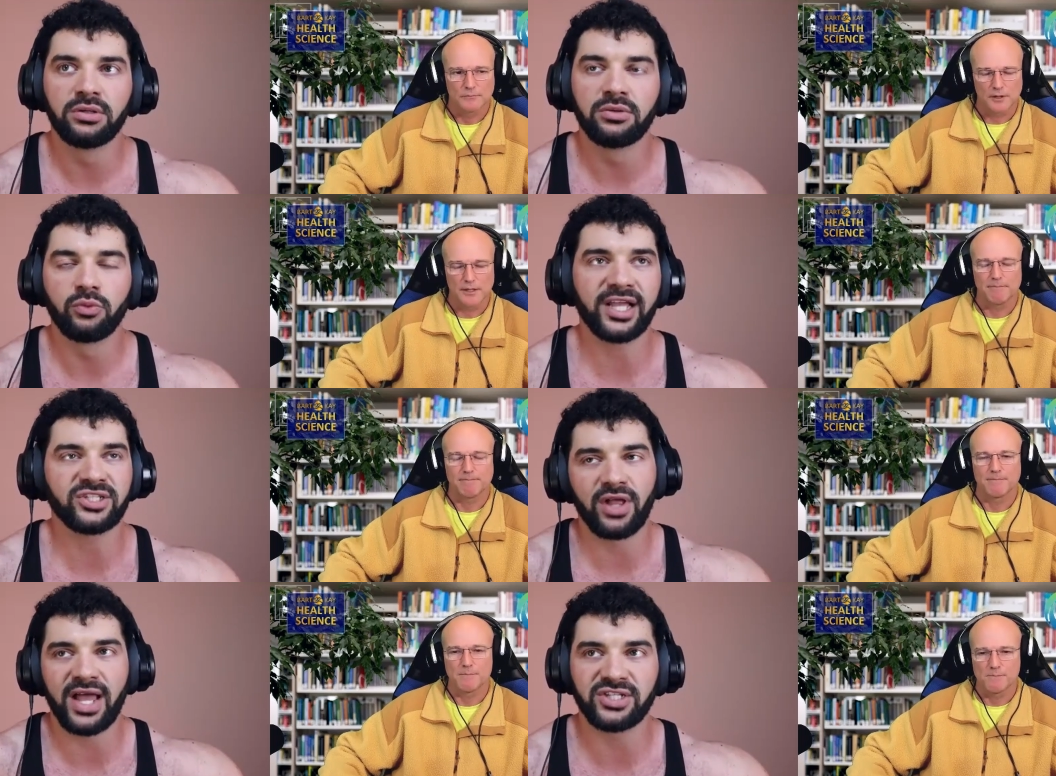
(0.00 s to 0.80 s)
Speaker 1: Right. Well, I
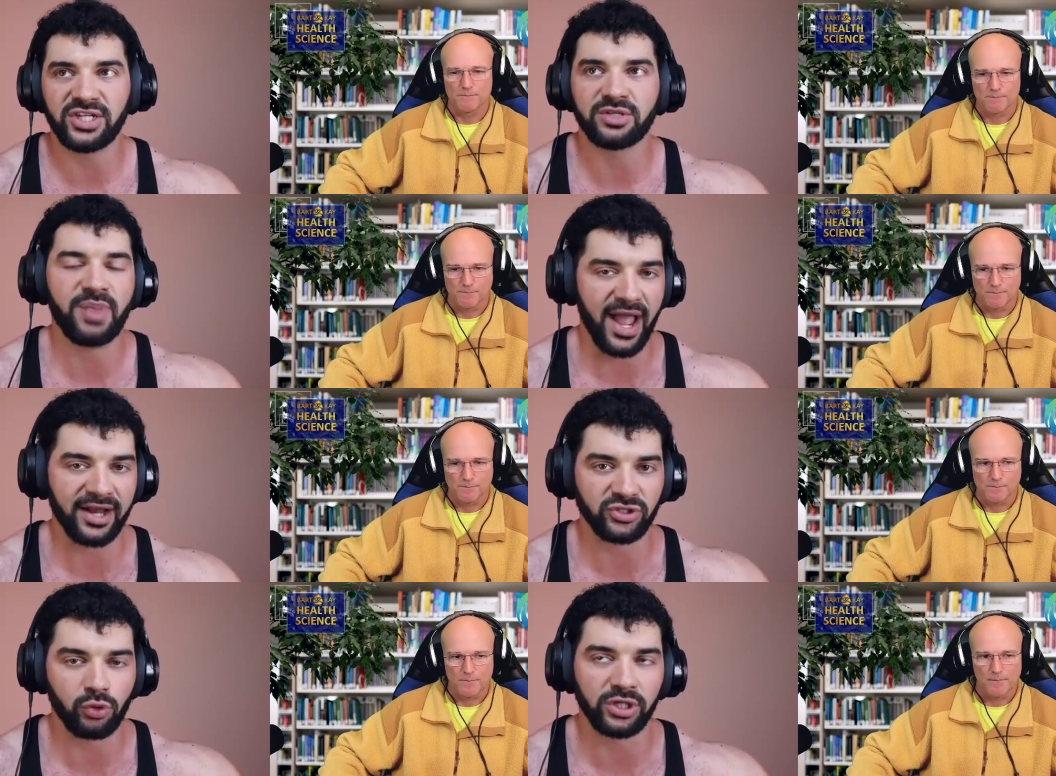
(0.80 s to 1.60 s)
guess I'll ask this as a
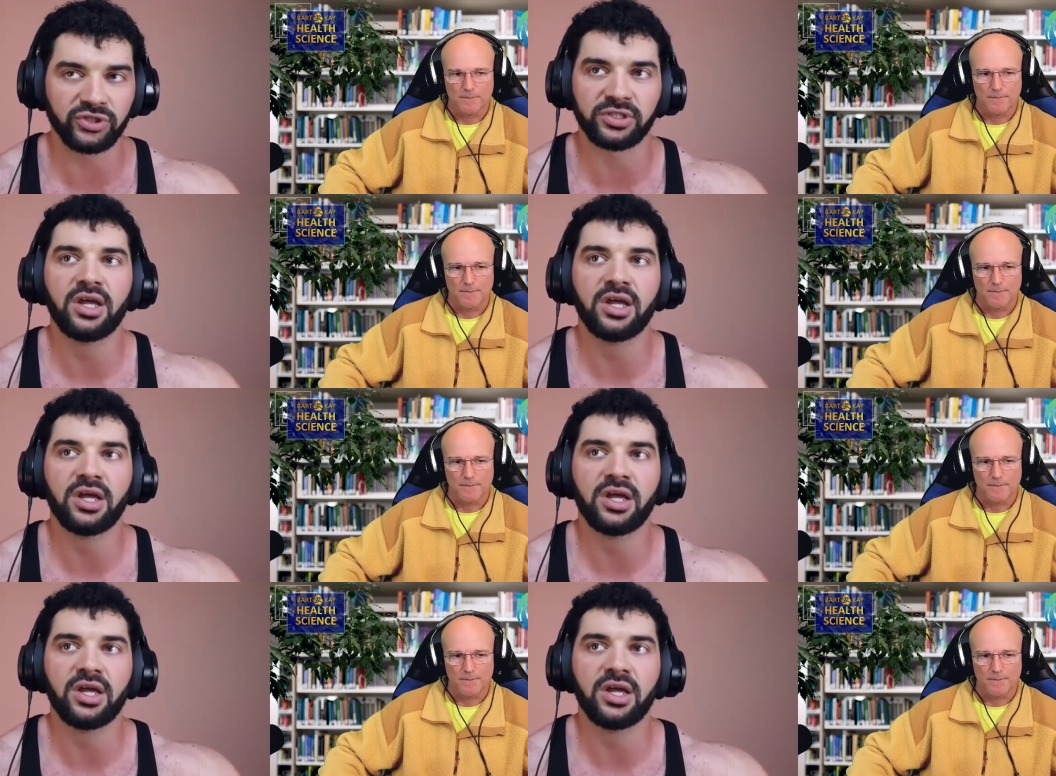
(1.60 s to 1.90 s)
package question.